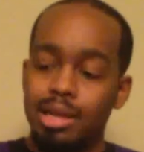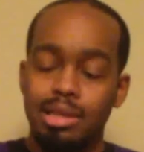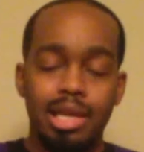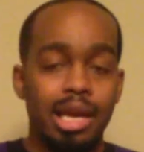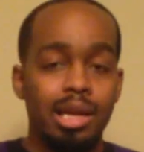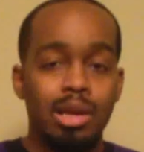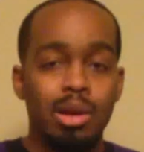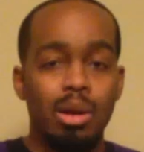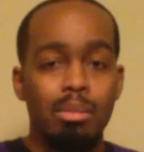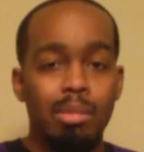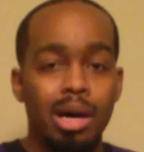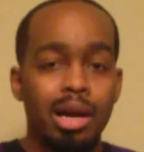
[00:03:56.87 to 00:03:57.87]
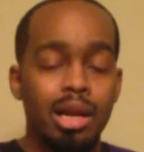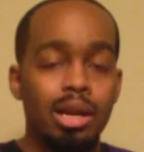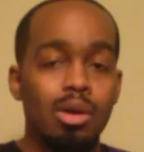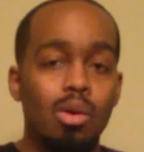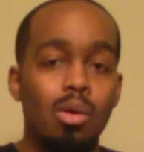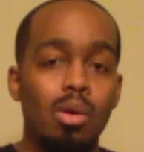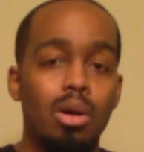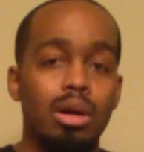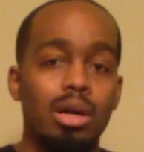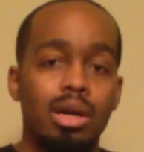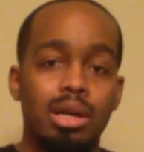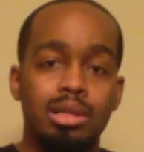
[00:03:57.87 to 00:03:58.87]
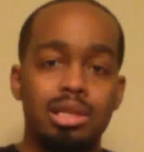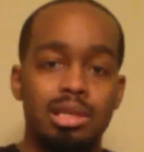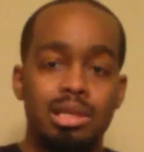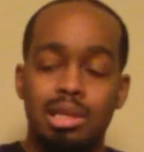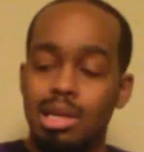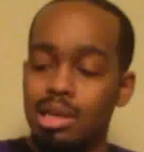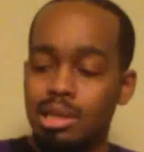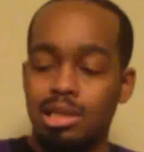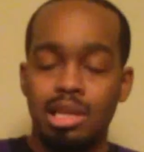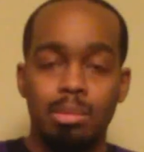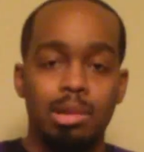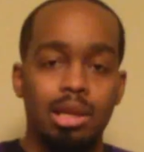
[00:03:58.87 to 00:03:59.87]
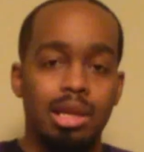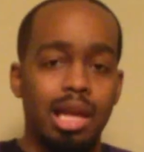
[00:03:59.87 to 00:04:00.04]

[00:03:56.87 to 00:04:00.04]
taking their money, or just simply